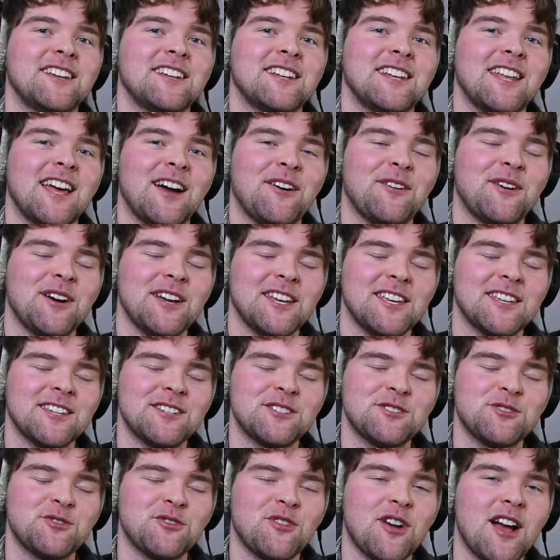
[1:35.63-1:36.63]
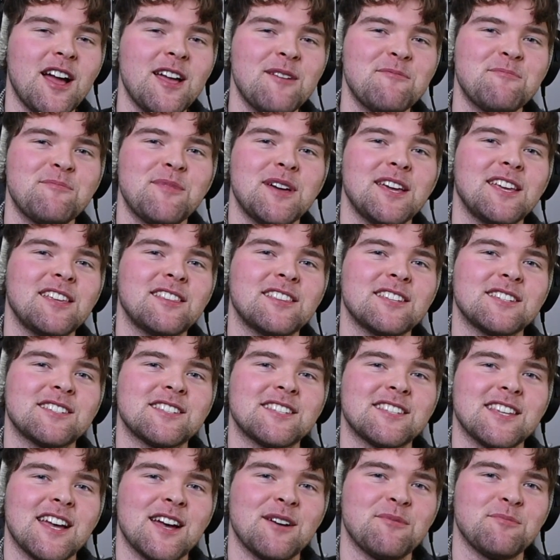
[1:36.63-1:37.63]
Now I can try and make this
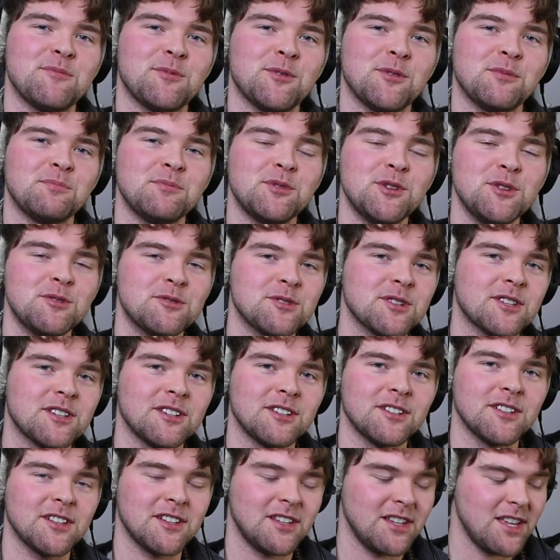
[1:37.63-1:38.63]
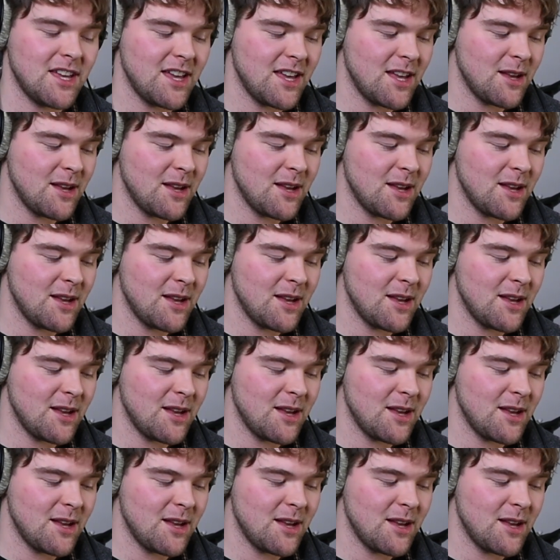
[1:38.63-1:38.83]
sound more musical,